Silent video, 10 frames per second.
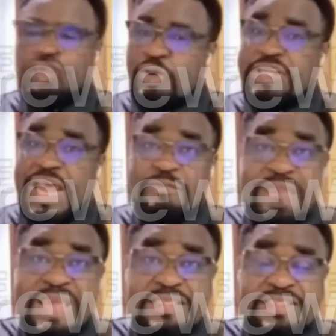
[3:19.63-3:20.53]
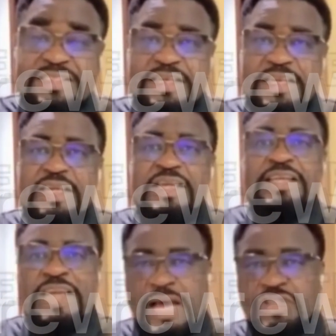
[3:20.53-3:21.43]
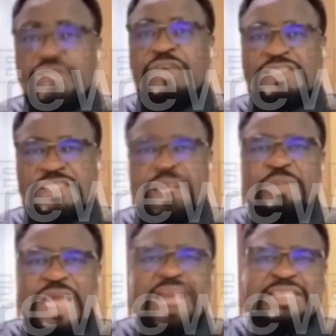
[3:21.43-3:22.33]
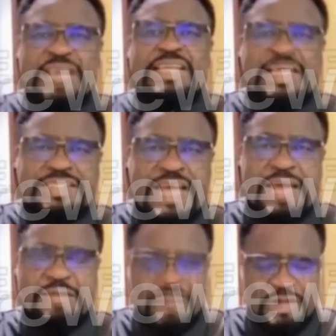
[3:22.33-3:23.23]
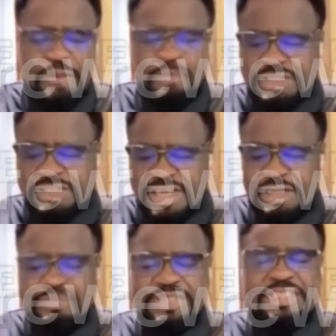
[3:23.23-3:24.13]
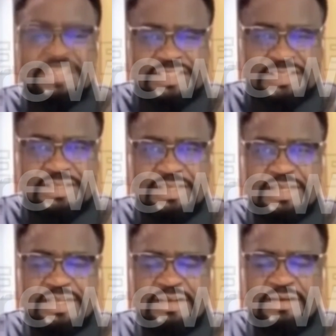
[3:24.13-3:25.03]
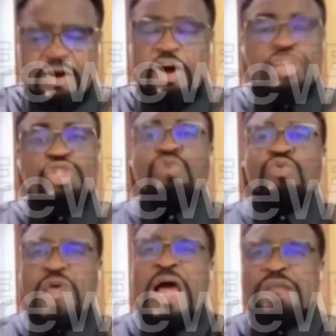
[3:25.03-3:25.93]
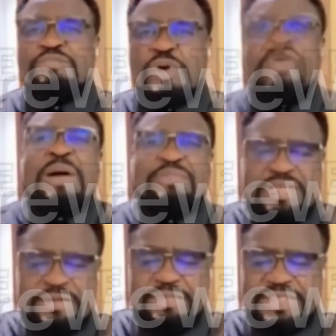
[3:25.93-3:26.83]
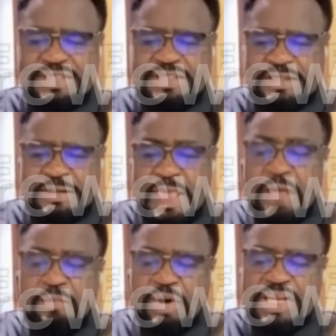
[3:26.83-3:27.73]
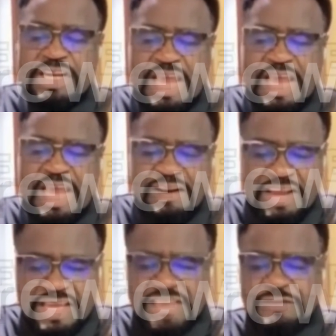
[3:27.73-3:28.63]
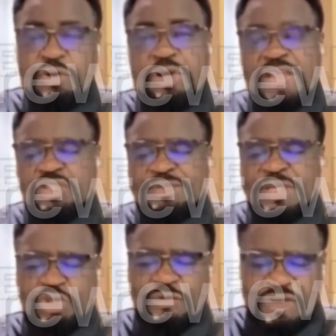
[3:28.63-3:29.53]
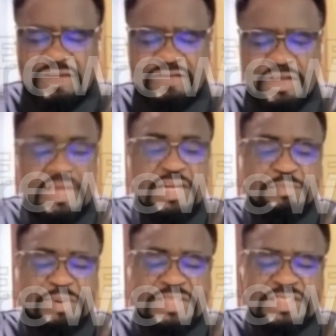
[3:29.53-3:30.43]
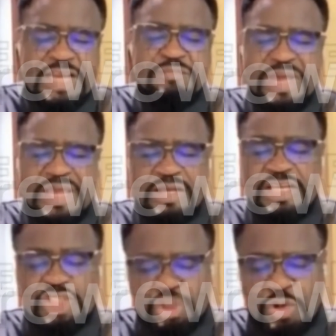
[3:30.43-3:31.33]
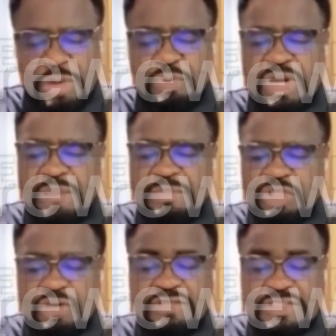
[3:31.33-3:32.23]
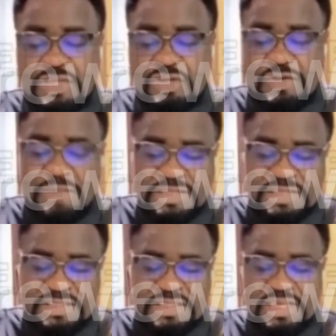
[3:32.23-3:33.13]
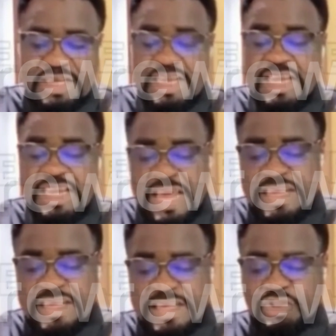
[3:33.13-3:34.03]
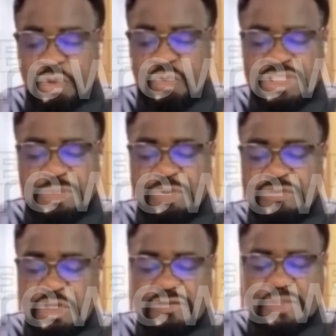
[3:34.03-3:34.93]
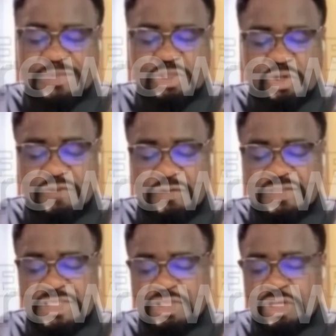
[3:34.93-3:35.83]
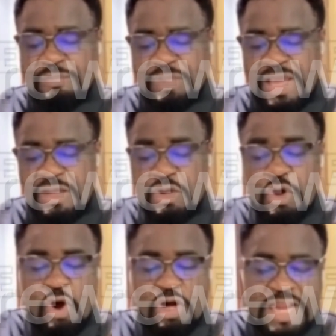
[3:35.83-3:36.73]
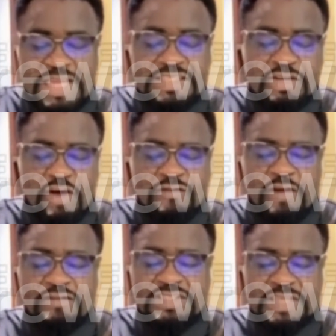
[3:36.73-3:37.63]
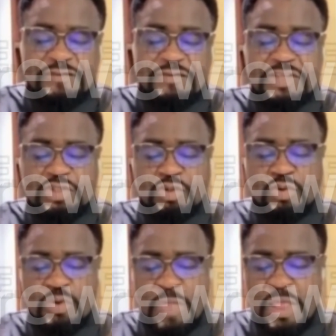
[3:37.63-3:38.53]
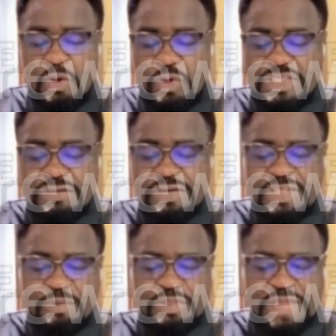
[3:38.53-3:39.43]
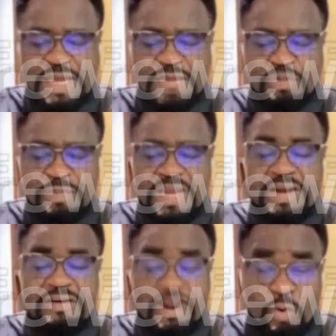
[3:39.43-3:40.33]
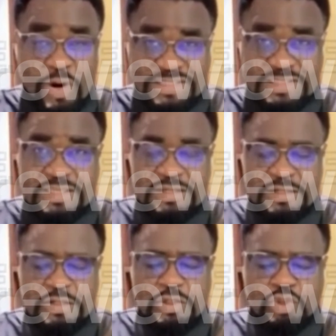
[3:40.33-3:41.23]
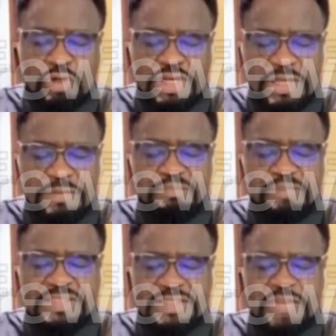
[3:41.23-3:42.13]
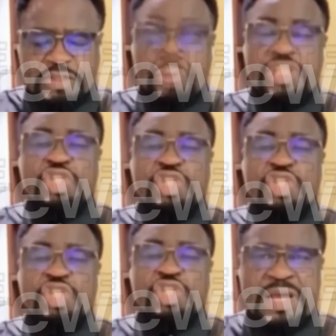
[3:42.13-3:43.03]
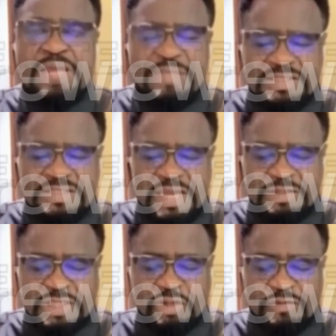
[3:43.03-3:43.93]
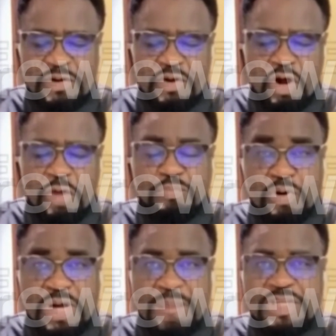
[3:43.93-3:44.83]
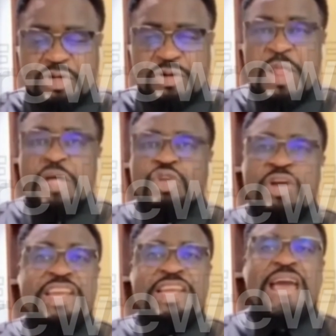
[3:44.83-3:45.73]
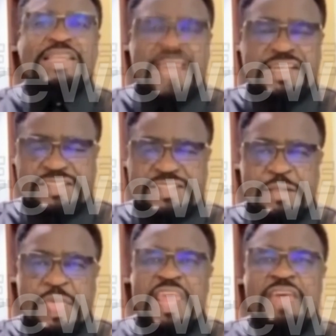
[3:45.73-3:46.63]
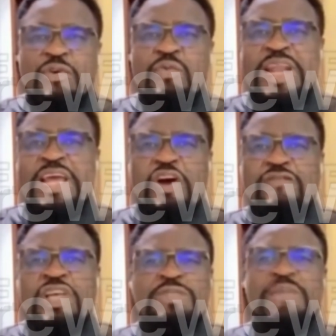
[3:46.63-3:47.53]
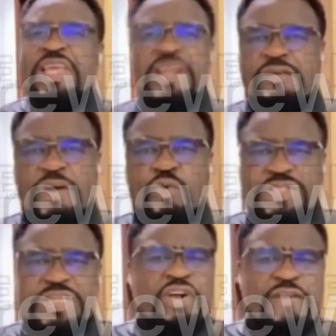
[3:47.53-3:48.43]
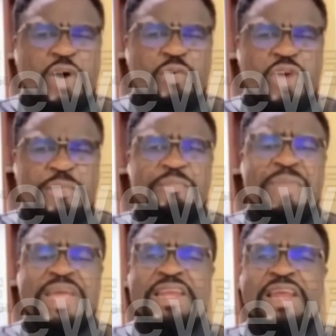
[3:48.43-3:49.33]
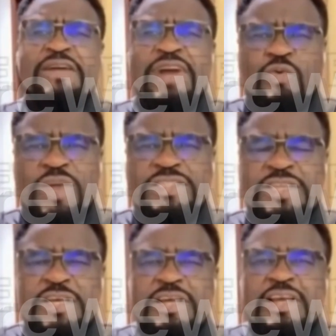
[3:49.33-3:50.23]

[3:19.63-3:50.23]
So that means the House of Assembly, as at that time, must still be sitting, or can probably be sitting. But in any case, if you look at subsection 5, the president may issue a proclamation of a state of emergency in any case to which the provision of subsection 4 of this section apply, unless the governor of the state fails to, within reasonable time, to make a request to the president to issue a state of proclamation. So in that case, even when the governor is making a request, the governor will not be making a request